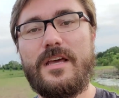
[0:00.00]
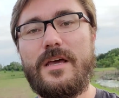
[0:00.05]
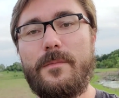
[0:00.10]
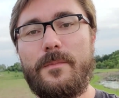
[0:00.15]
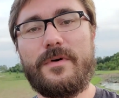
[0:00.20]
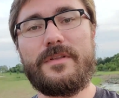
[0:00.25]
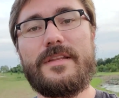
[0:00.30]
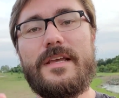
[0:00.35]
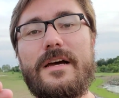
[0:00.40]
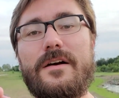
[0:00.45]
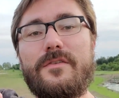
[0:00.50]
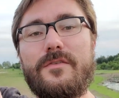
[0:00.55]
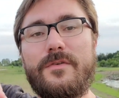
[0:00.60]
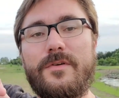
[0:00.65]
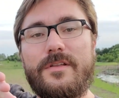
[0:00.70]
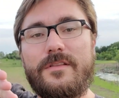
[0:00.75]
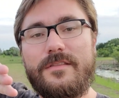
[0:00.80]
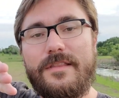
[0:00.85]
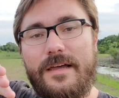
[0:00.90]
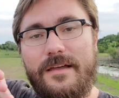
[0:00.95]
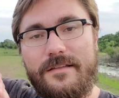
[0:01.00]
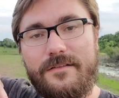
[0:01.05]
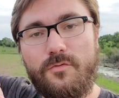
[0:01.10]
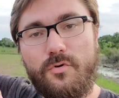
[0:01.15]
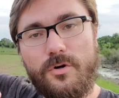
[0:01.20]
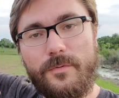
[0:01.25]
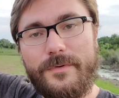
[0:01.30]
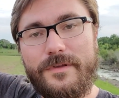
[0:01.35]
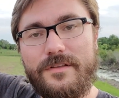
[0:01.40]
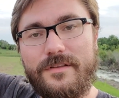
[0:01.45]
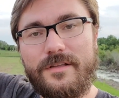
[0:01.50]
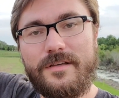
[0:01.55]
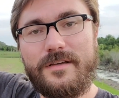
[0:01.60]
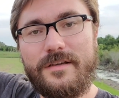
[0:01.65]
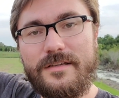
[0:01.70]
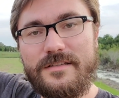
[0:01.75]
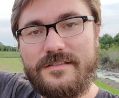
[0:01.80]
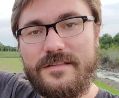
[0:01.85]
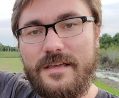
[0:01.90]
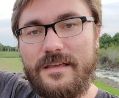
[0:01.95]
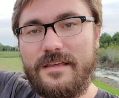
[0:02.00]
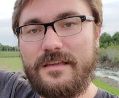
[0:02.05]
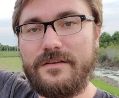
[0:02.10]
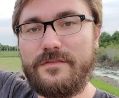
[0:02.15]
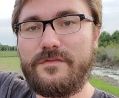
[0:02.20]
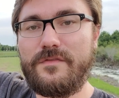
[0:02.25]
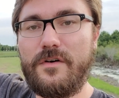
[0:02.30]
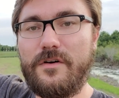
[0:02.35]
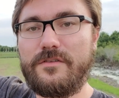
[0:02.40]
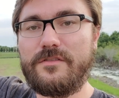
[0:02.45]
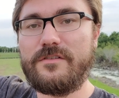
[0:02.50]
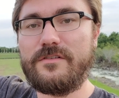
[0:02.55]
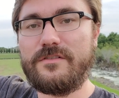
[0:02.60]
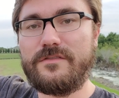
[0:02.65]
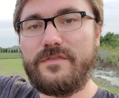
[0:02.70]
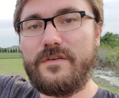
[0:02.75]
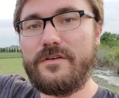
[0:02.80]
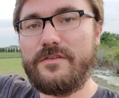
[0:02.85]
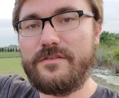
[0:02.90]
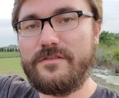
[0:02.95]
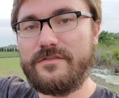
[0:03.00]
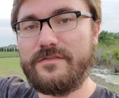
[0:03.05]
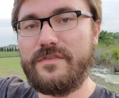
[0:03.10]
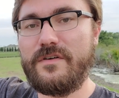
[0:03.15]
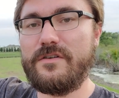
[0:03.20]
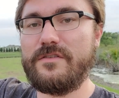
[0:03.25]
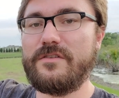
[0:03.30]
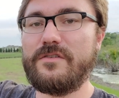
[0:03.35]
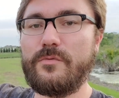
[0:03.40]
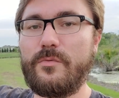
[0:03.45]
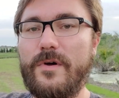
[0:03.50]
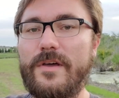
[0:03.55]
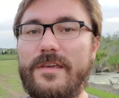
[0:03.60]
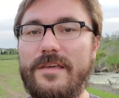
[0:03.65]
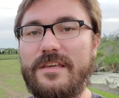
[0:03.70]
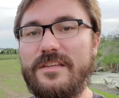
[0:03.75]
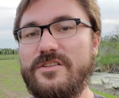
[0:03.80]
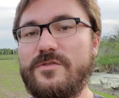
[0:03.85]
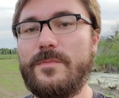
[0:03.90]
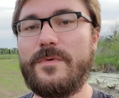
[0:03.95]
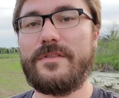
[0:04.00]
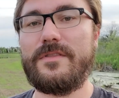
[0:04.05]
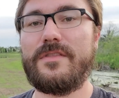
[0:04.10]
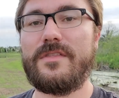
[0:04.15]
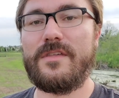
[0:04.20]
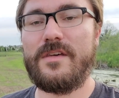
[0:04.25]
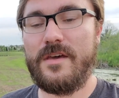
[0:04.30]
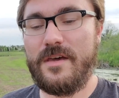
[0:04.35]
But now that orbit is taking it farther and farther and farther away each month.